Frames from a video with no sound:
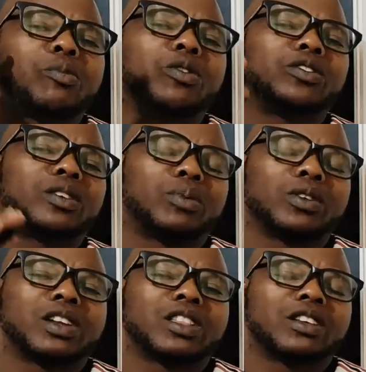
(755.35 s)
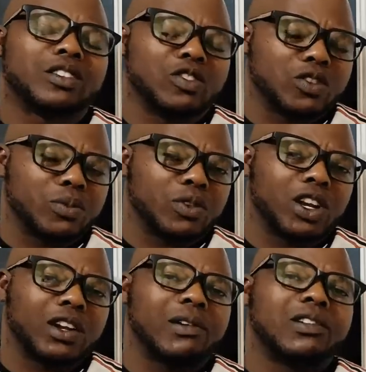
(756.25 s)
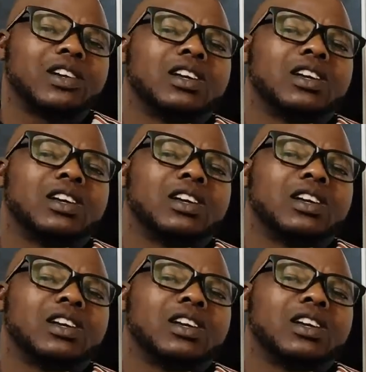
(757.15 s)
Keep on supporting this YouTube channel.